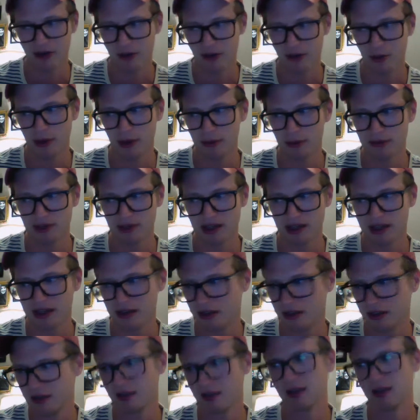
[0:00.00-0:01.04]
the website.
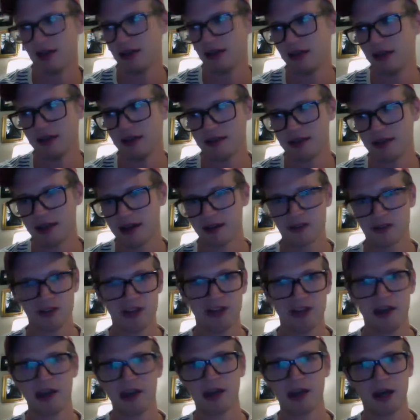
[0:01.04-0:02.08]
And it's actually
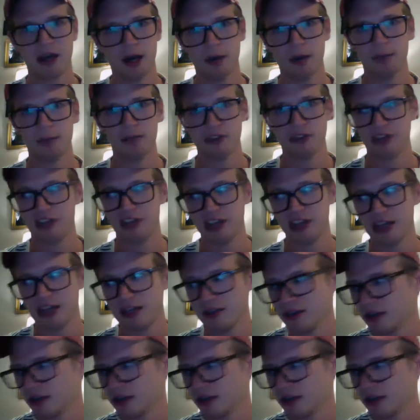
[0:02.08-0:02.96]
like up to date